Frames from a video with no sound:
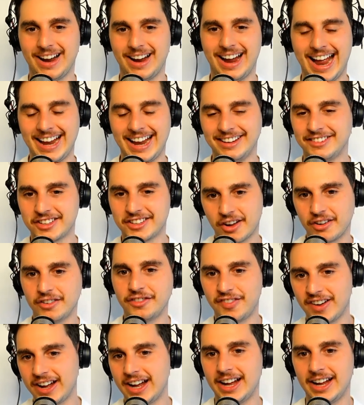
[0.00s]
And so
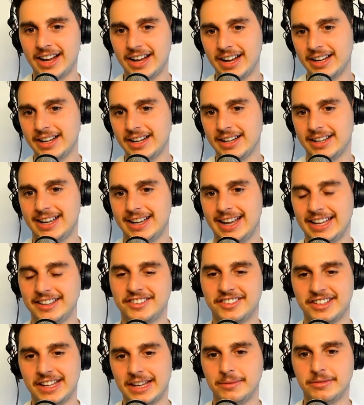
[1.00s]
far, it
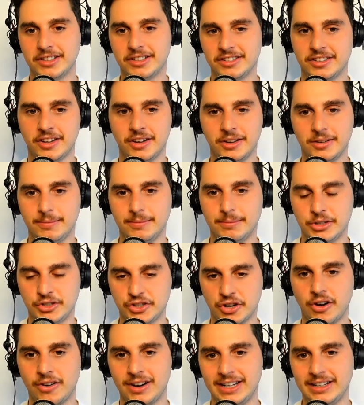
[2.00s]
seems as though
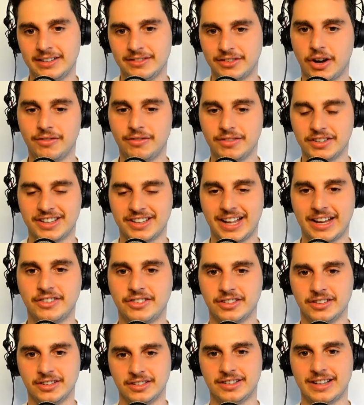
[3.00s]
majority of
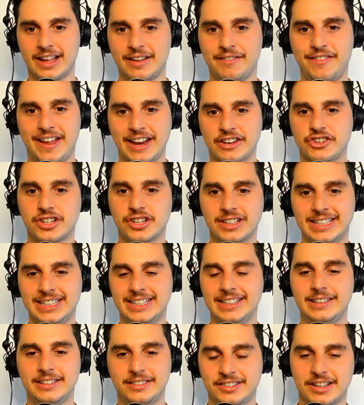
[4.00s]
conversations
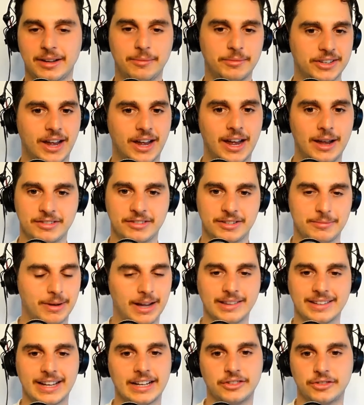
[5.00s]
eventually, sometimes it
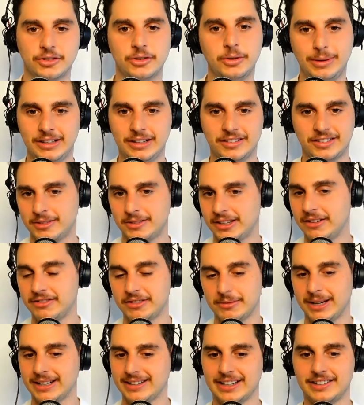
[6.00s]
might take 2 minutes, sometimes
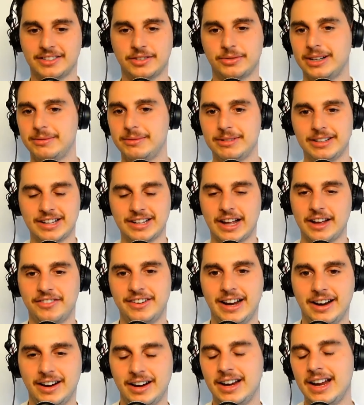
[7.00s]
it might take 20 minutes, half an
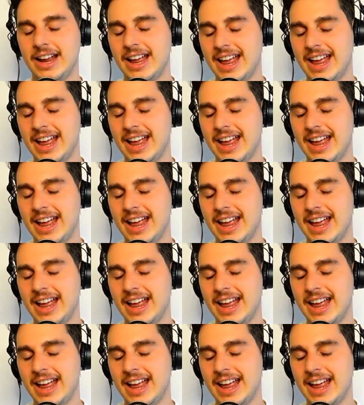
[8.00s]
hour.